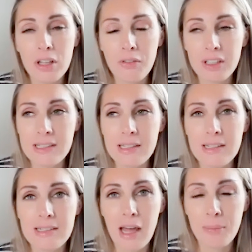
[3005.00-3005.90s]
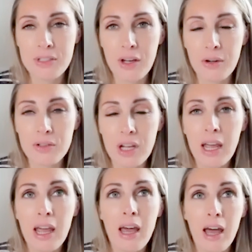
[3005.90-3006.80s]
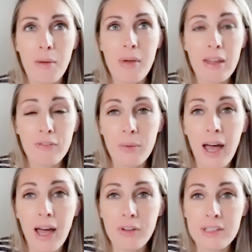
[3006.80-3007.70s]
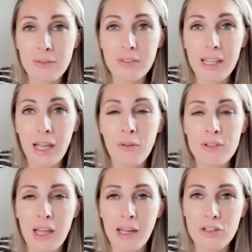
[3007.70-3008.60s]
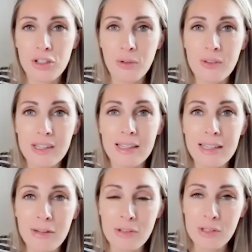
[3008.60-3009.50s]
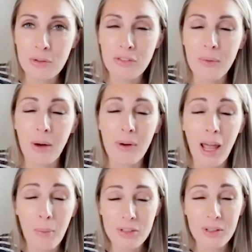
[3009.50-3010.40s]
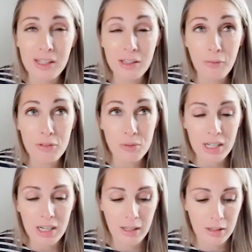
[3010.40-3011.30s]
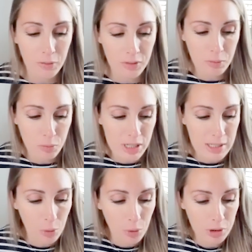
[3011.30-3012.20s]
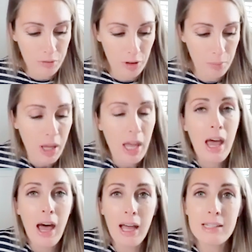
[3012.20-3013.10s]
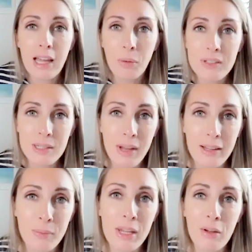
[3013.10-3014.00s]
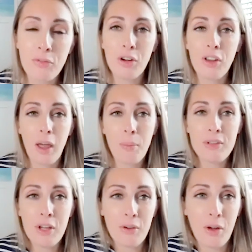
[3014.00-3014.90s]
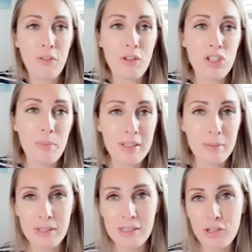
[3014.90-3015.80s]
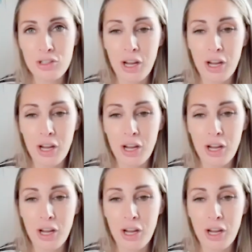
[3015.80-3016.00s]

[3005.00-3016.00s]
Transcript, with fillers: loved listening to this episode. Um, if you have, definitely head over to iTunes, leave us a review. I would absolutely love to read it. I love reading all of them. And I will see you next week for another episode of the She Means Business